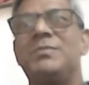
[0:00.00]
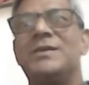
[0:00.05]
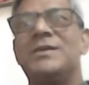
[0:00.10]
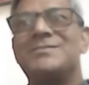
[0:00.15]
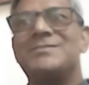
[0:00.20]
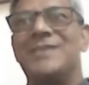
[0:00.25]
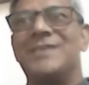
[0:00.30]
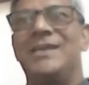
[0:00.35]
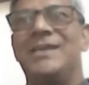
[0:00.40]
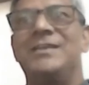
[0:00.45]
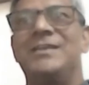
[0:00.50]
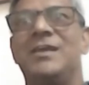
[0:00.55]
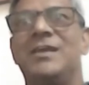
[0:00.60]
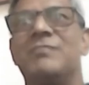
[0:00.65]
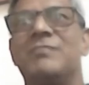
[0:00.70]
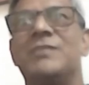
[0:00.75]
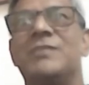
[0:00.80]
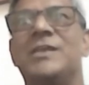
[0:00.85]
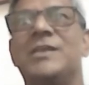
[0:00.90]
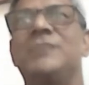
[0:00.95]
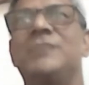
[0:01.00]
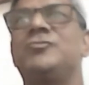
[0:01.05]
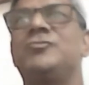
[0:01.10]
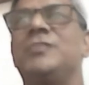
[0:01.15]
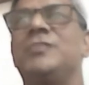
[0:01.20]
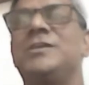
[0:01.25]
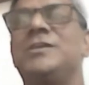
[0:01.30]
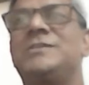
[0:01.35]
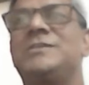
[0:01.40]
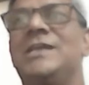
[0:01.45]
assign a value
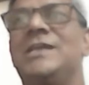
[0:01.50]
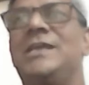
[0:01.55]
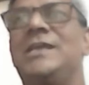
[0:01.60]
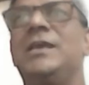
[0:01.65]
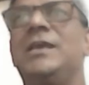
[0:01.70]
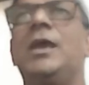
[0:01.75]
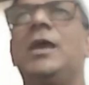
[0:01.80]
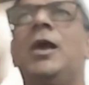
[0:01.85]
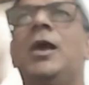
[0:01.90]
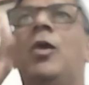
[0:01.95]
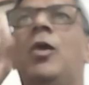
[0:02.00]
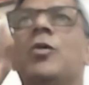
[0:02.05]
to it, telling,